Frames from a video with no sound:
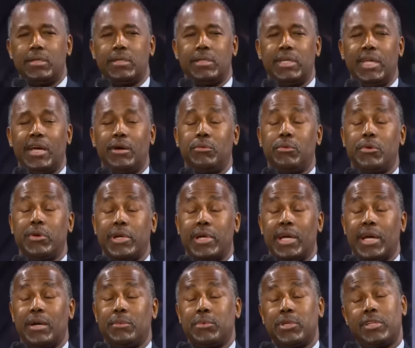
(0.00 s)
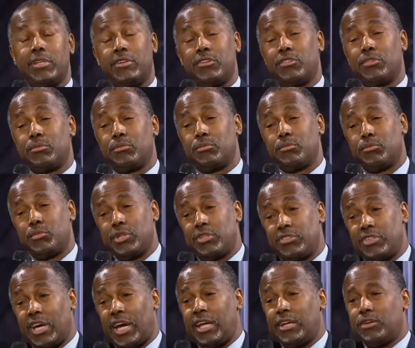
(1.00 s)
now we're in competition with
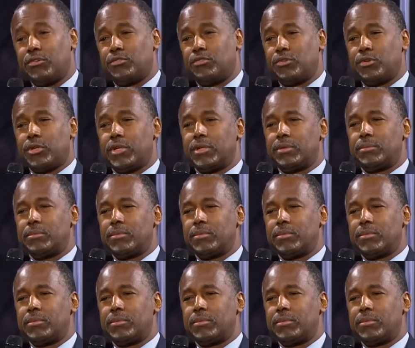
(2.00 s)
China for it,